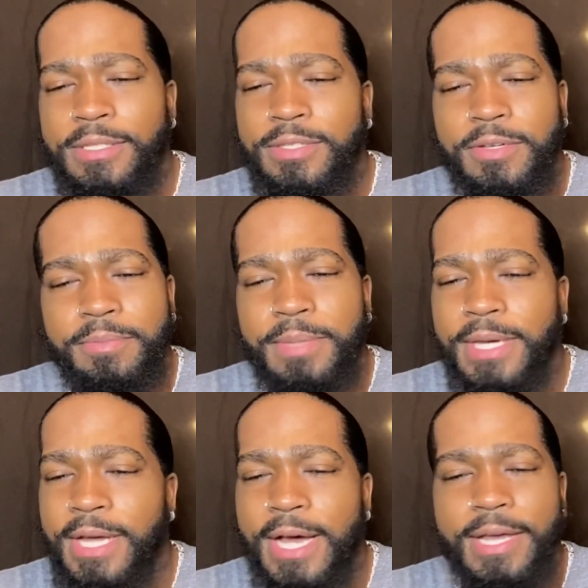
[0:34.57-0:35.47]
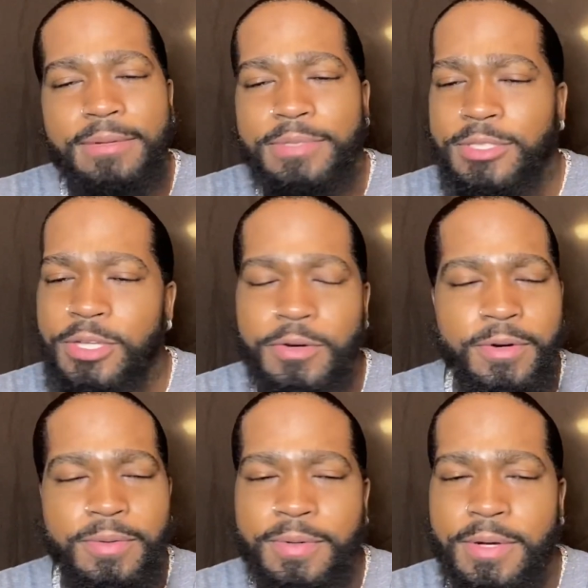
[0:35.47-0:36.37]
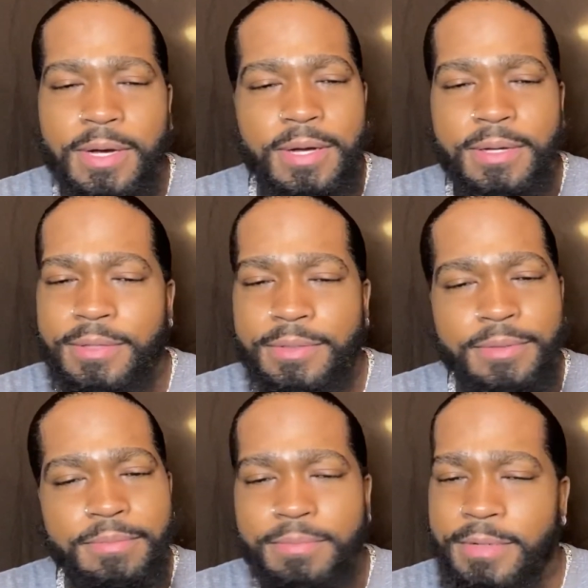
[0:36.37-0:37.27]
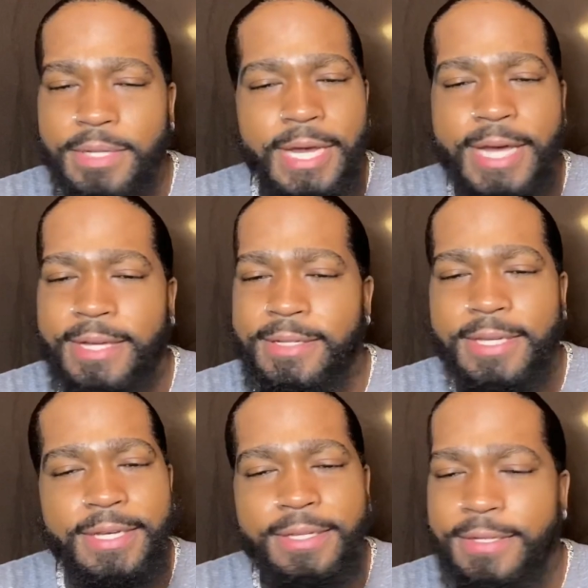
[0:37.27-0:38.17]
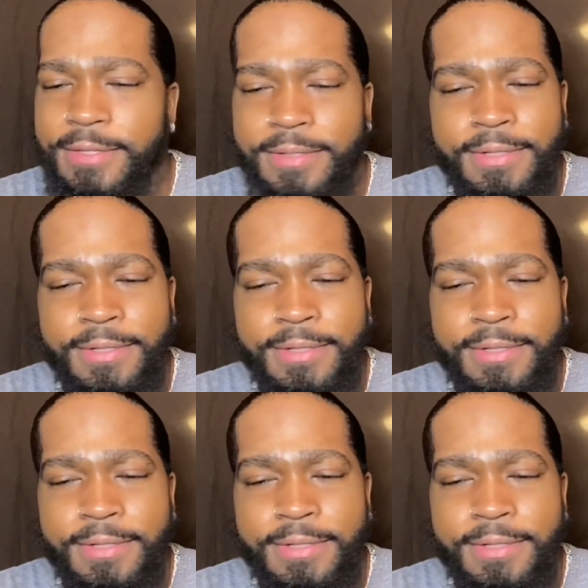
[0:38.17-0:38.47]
So, man, I am so glad that